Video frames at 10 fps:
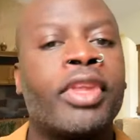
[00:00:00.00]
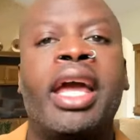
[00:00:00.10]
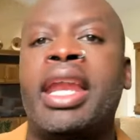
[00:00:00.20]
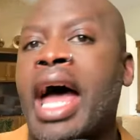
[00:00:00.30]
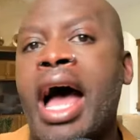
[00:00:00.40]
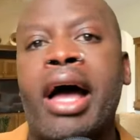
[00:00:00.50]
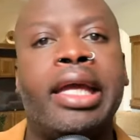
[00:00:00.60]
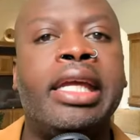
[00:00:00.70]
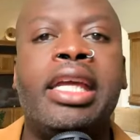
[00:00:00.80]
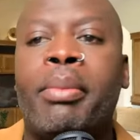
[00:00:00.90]
And I
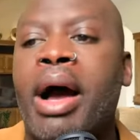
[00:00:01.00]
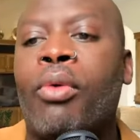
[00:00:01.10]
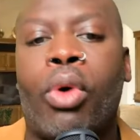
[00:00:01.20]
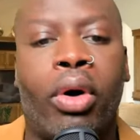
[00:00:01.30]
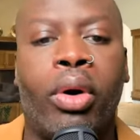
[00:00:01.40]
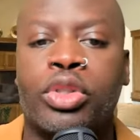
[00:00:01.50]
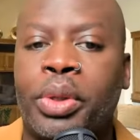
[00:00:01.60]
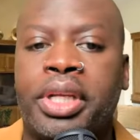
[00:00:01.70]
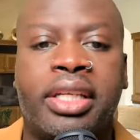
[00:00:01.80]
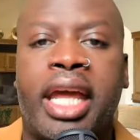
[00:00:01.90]
eat my words
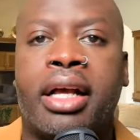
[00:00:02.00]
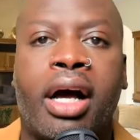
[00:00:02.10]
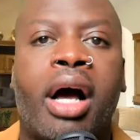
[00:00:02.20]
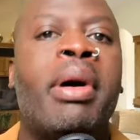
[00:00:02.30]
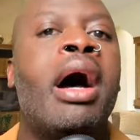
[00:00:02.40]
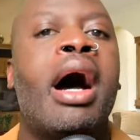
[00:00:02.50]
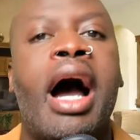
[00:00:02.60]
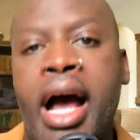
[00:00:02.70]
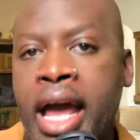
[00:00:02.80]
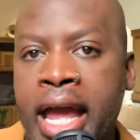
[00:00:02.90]
when the day come,
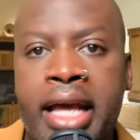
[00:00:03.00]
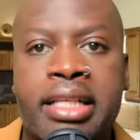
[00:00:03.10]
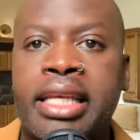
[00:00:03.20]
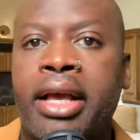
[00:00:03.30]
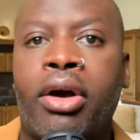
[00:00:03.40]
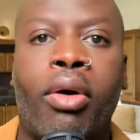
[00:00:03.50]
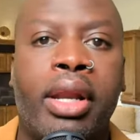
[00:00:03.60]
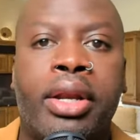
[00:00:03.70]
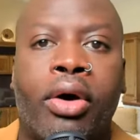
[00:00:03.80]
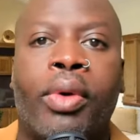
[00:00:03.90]
her ass ain't
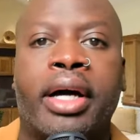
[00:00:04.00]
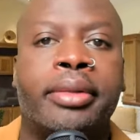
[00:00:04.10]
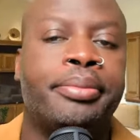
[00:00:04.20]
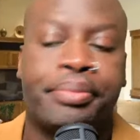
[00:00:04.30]
going nowhere.